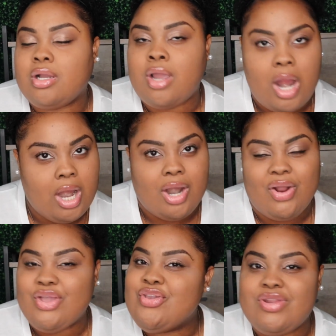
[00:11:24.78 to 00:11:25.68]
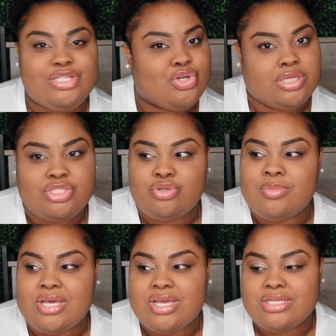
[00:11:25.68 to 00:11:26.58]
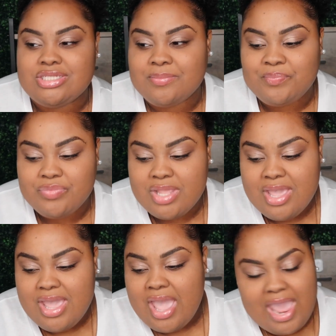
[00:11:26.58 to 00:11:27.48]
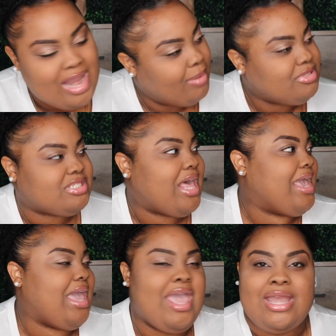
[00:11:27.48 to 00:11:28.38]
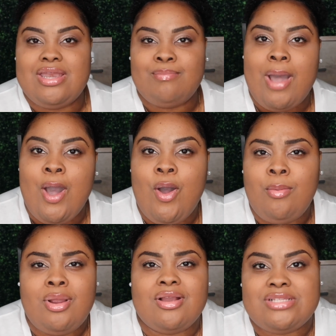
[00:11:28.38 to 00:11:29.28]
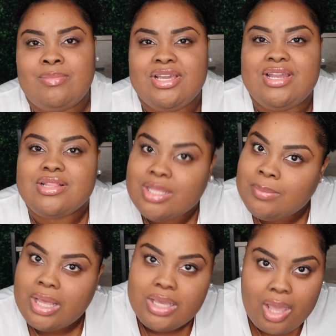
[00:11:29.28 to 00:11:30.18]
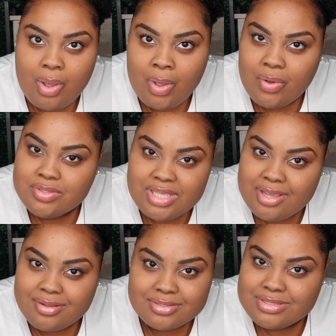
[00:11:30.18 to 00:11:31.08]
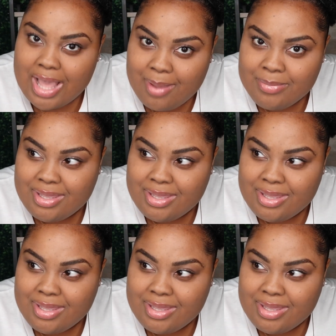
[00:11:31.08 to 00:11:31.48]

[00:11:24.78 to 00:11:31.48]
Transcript: girl, you done drunk too much. And I'm just like, and my homegirls, I'm looking at them like, y'all hoes ain't gonna stop